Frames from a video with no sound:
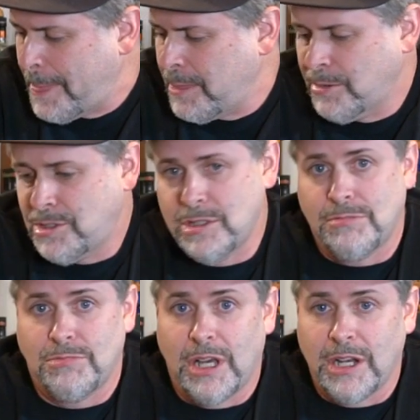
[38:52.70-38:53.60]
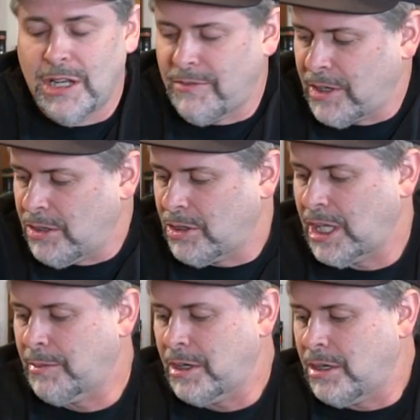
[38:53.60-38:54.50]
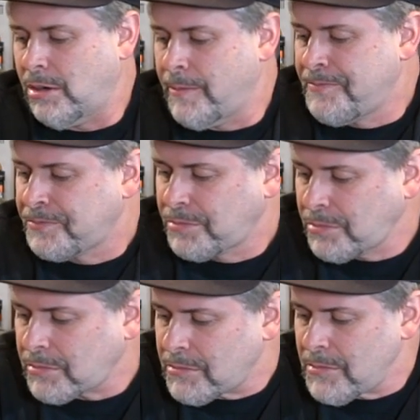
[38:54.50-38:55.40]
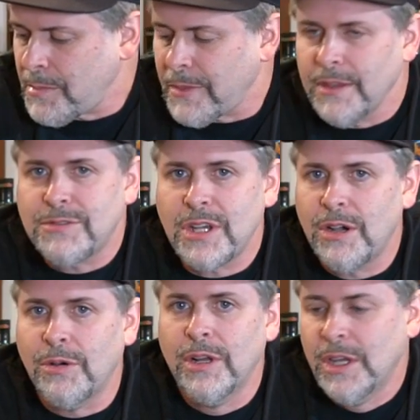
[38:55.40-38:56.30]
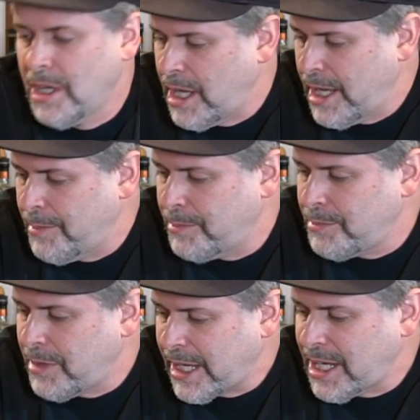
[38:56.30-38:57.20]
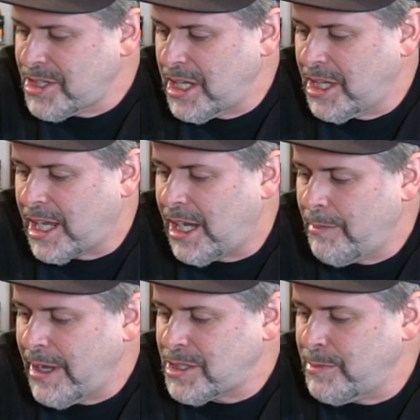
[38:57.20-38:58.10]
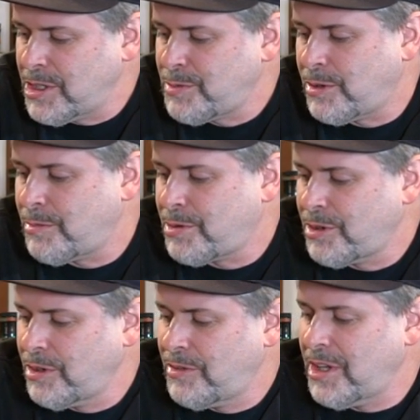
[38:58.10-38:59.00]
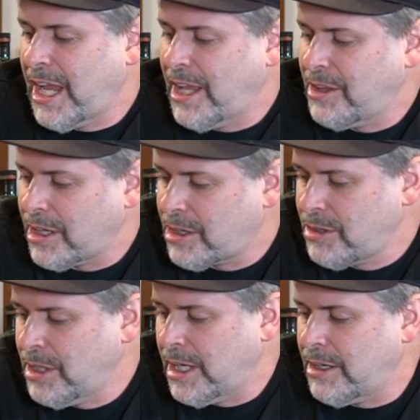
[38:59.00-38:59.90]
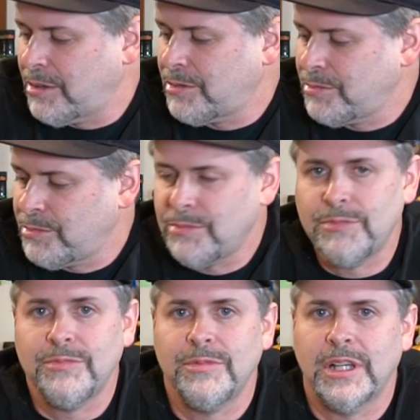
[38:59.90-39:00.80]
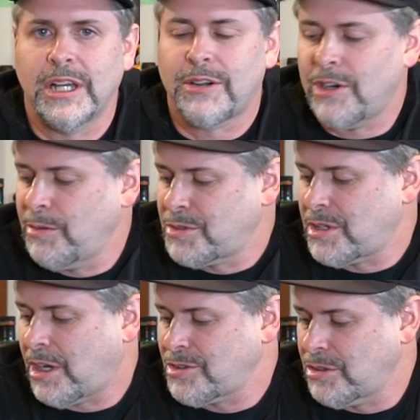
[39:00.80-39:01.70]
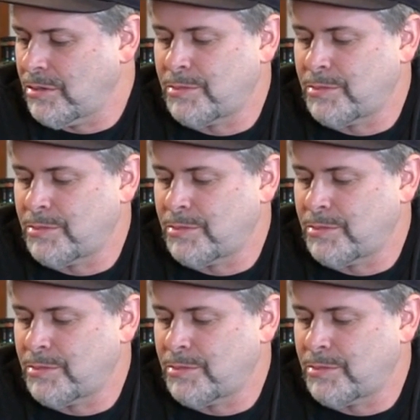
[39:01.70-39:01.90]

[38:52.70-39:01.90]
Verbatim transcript: which is not a difficult game at all. So, like I said, the combat's much more improved, and the chrome's also